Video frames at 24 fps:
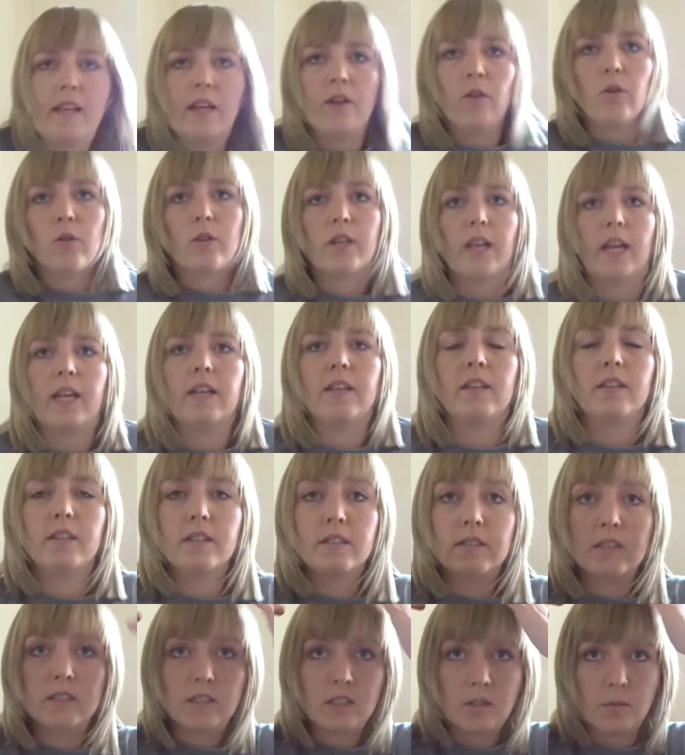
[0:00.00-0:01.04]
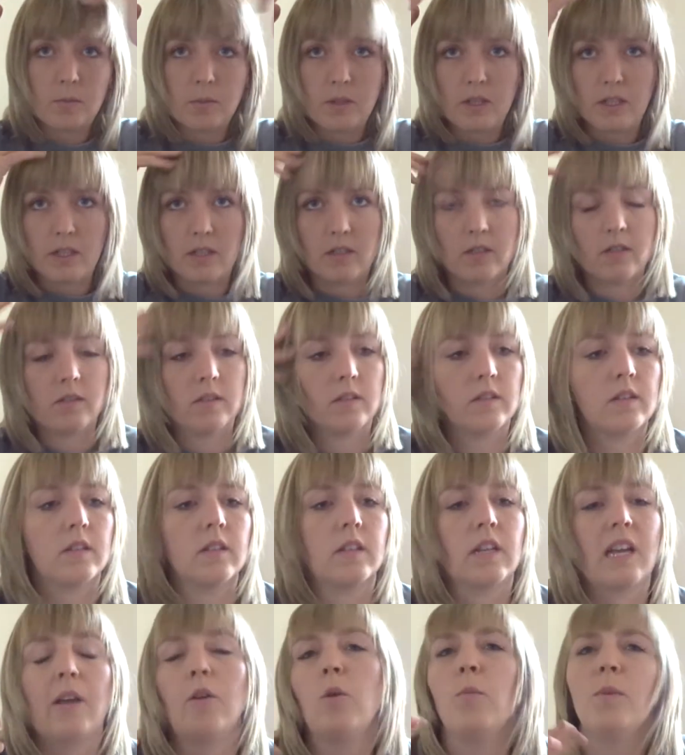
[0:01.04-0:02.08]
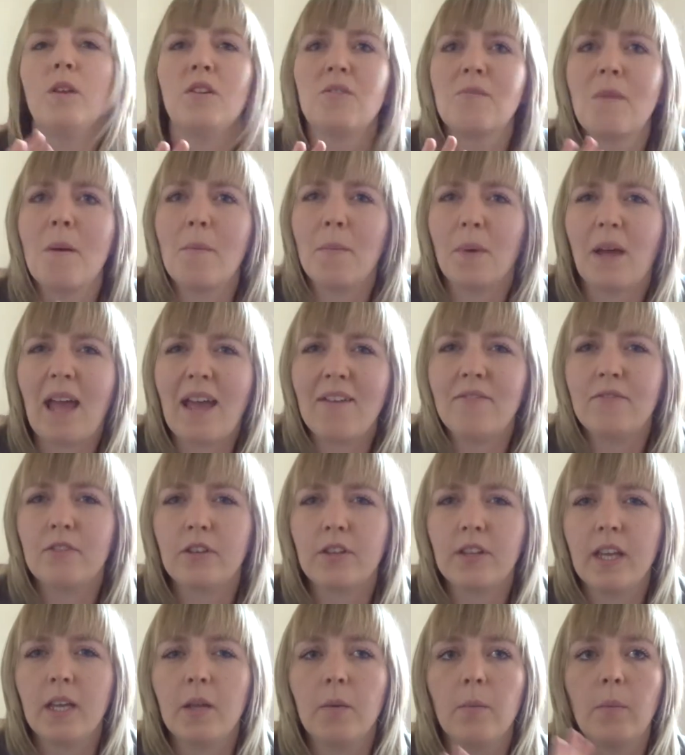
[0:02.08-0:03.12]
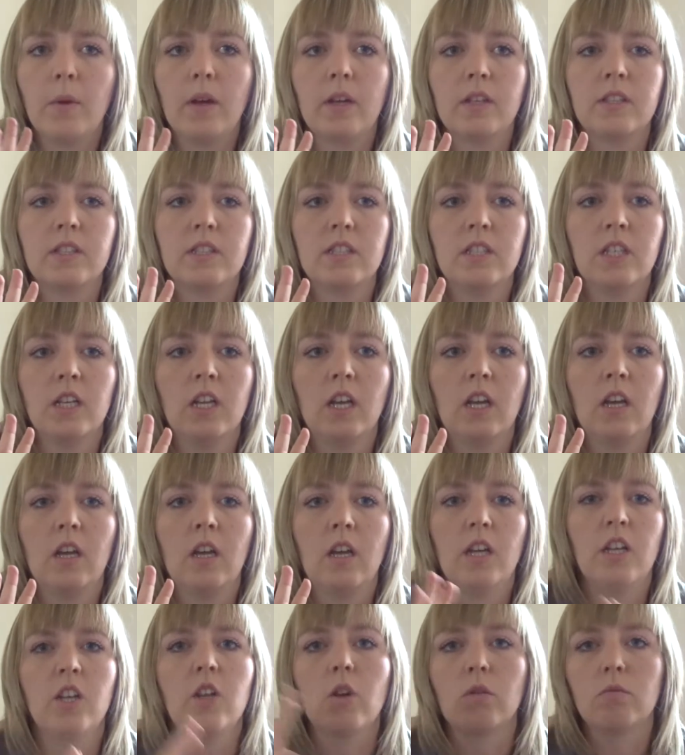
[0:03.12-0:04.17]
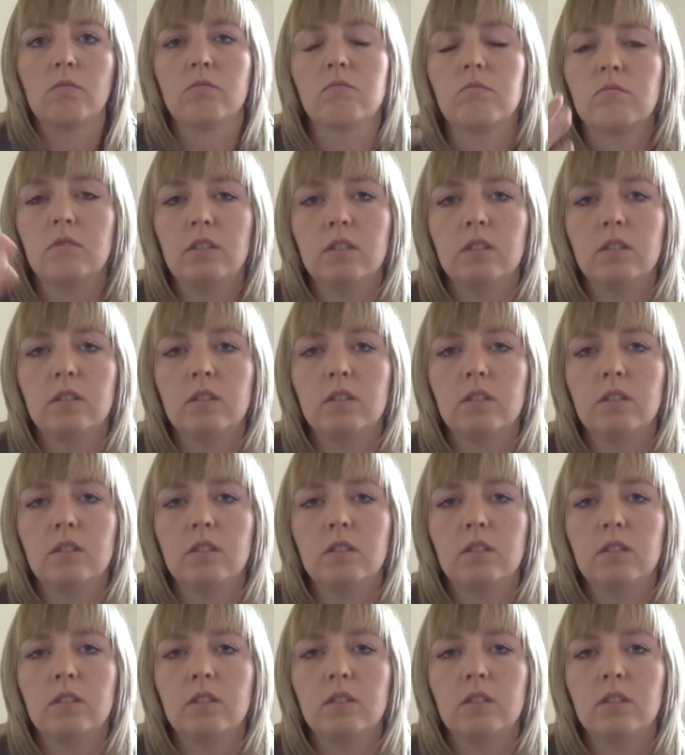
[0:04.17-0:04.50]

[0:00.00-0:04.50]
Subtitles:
Then, okay, this is going to be, I hope I remember everything, but you know,